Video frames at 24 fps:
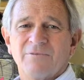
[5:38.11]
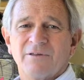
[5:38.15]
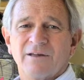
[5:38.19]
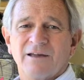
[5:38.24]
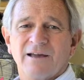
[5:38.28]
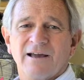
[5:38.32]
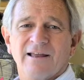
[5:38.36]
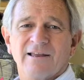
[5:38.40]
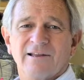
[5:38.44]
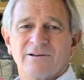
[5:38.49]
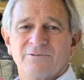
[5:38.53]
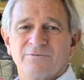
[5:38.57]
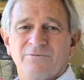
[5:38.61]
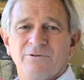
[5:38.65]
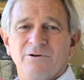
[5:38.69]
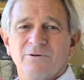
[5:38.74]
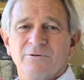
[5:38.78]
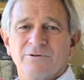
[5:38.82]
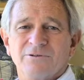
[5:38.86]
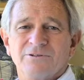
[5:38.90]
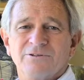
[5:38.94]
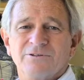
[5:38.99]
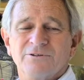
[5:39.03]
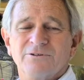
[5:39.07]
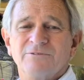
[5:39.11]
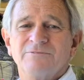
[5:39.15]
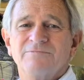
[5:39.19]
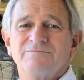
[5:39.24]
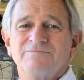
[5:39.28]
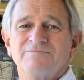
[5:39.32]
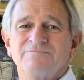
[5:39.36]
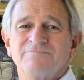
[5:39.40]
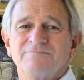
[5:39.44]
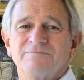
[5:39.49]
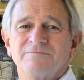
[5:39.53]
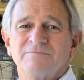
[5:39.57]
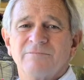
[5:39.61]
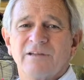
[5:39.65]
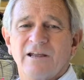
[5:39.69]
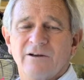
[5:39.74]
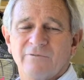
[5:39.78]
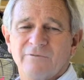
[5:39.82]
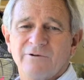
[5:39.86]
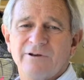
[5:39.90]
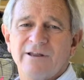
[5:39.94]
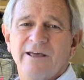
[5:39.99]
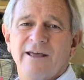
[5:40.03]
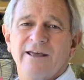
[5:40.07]
something I look forward to
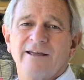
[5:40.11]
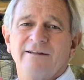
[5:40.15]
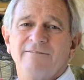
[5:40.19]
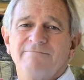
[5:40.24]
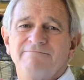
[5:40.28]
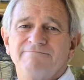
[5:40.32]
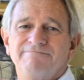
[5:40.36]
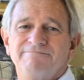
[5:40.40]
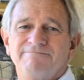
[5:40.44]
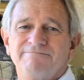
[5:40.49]
every day.